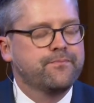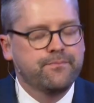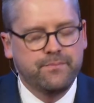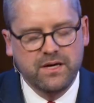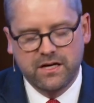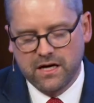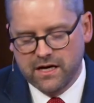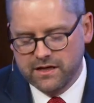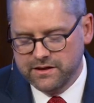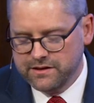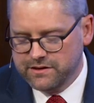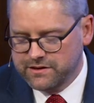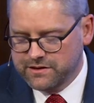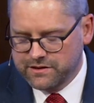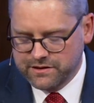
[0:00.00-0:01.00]

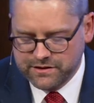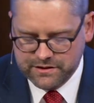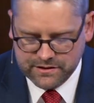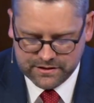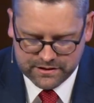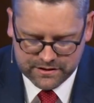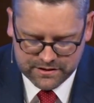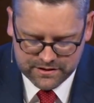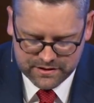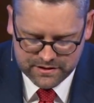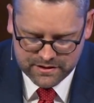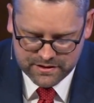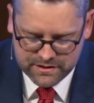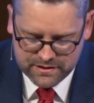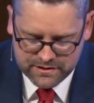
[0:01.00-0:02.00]
because
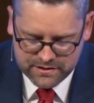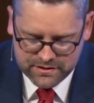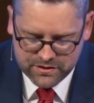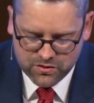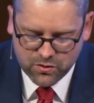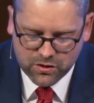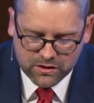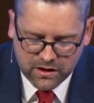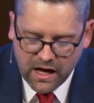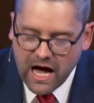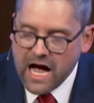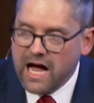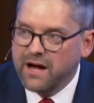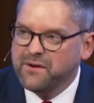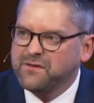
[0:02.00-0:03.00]
your
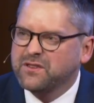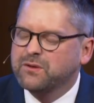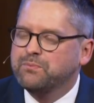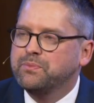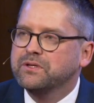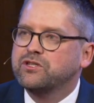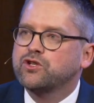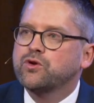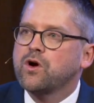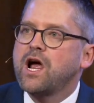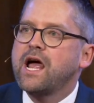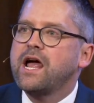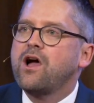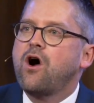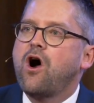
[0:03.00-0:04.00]
lives
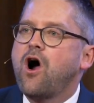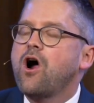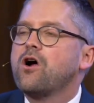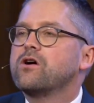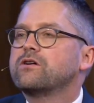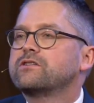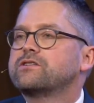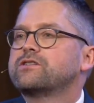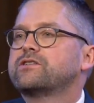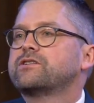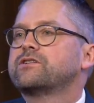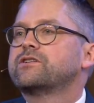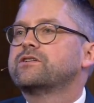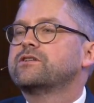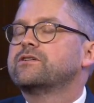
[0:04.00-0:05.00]
betray
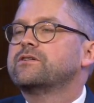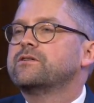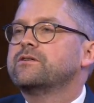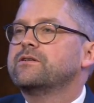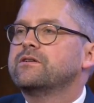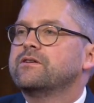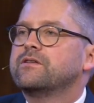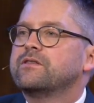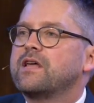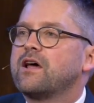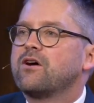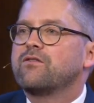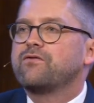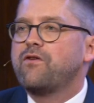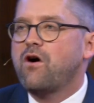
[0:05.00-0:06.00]
hearts that
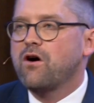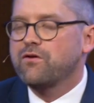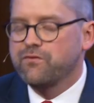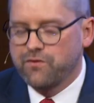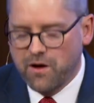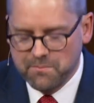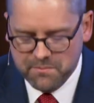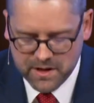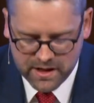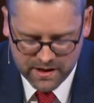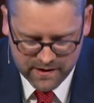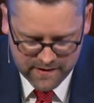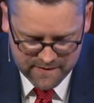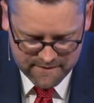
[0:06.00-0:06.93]
are far from me.